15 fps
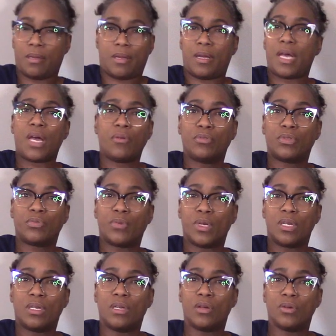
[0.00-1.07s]
I was one
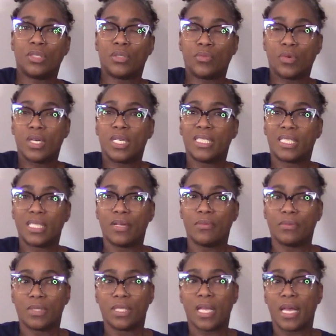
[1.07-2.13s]
of those ones that
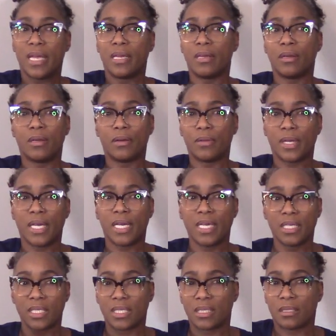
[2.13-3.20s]
was like, okay,
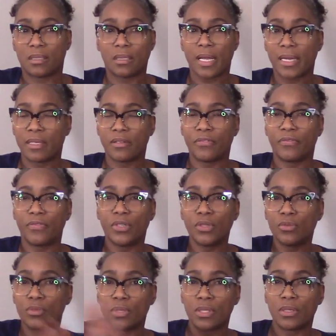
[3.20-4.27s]
it's like the flu,
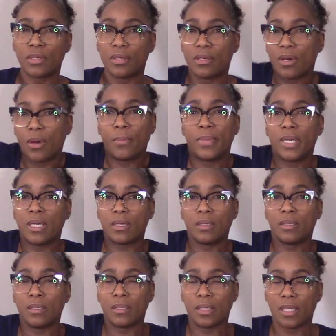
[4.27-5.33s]
so you're going to be
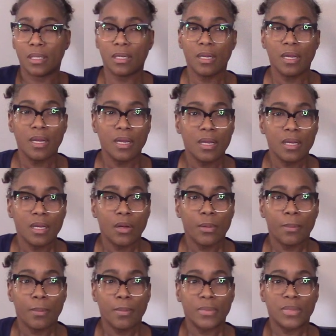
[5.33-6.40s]
good.
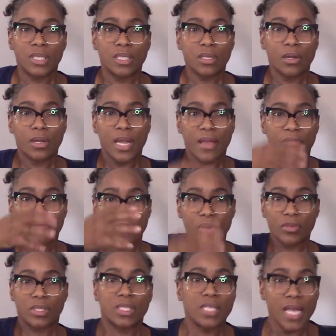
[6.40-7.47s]
So that
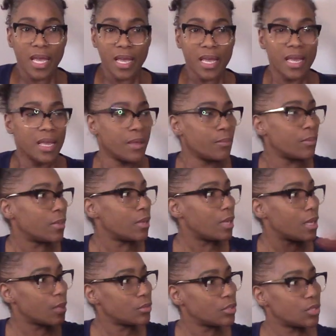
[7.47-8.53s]
first time
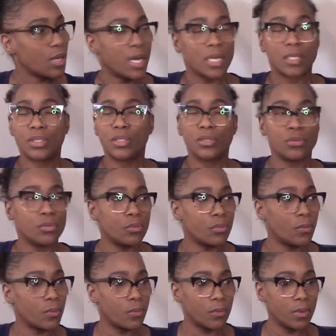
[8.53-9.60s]
I'm trying to do
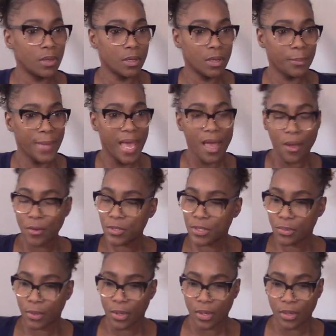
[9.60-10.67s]
um,
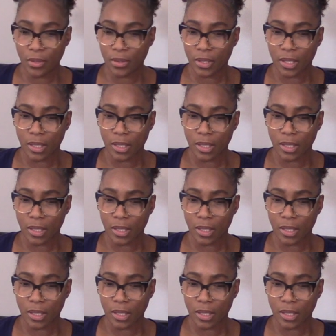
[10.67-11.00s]
housework,